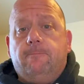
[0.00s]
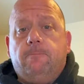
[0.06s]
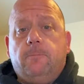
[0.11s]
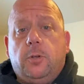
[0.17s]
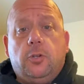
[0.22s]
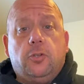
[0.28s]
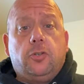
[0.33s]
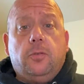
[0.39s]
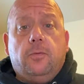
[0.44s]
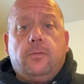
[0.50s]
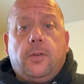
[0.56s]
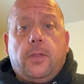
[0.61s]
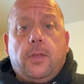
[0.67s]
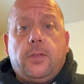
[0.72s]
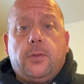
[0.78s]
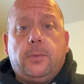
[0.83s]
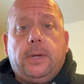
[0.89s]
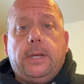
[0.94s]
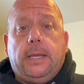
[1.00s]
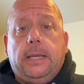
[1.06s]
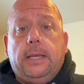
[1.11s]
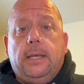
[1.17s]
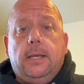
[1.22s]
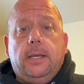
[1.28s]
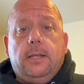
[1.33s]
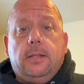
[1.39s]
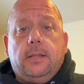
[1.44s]
You're shooting for the 3.
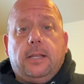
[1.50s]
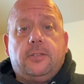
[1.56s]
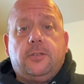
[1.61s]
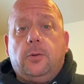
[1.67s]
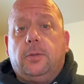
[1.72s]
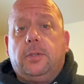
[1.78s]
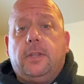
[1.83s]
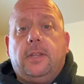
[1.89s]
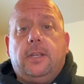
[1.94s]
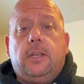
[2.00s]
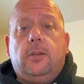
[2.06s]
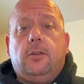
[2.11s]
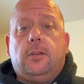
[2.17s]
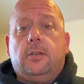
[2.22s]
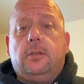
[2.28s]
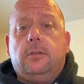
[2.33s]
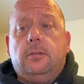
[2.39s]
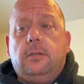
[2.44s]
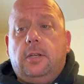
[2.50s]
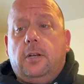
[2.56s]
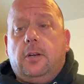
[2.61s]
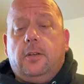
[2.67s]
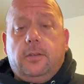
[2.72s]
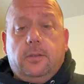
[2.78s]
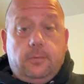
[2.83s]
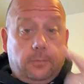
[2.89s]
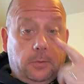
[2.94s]
That's the only thing you can,
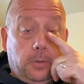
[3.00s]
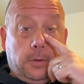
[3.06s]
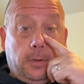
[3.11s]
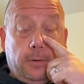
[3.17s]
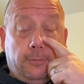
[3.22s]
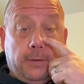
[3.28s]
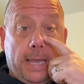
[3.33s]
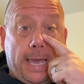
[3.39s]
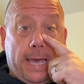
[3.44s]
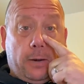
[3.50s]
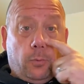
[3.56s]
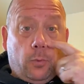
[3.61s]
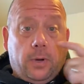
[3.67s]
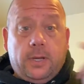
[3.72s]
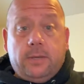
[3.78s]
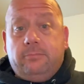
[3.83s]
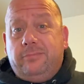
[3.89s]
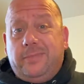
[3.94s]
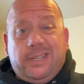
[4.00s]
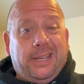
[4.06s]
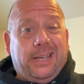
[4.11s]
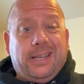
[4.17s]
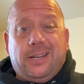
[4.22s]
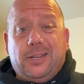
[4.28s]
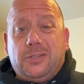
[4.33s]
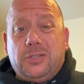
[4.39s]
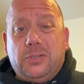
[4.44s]
if you had a 1, you can
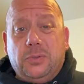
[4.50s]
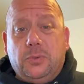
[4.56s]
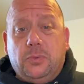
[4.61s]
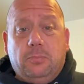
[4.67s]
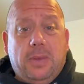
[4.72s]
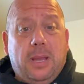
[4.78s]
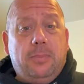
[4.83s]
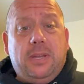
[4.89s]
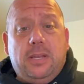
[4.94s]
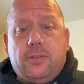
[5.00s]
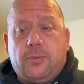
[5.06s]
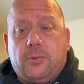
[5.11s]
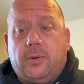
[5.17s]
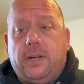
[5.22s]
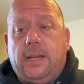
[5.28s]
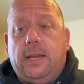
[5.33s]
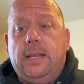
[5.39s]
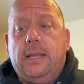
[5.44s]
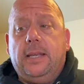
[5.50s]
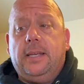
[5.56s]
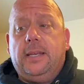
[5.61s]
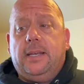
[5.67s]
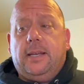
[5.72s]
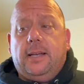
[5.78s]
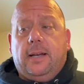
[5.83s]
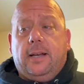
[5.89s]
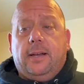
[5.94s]
get a 2, maybe a 3.
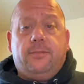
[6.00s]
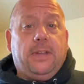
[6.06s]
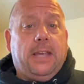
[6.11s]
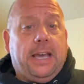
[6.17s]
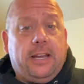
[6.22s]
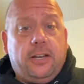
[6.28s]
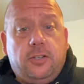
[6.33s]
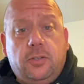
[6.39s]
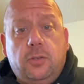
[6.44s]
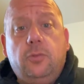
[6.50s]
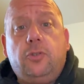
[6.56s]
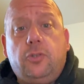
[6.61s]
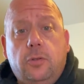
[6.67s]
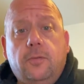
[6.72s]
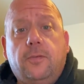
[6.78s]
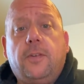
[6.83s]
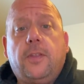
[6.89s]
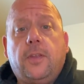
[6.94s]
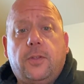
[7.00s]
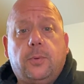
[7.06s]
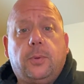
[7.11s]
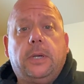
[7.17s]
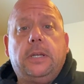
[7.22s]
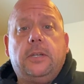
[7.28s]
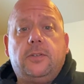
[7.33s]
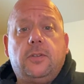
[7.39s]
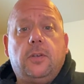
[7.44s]
If you had a 2, shoot for the
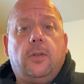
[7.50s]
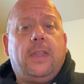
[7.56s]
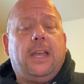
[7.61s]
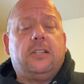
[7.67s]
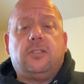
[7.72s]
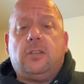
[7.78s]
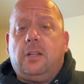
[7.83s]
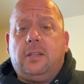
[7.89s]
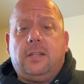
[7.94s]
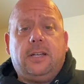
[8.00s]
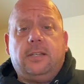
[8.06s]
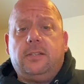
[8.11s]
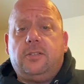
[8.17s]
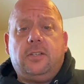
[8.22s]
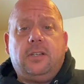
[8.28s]
3. So that's all it is.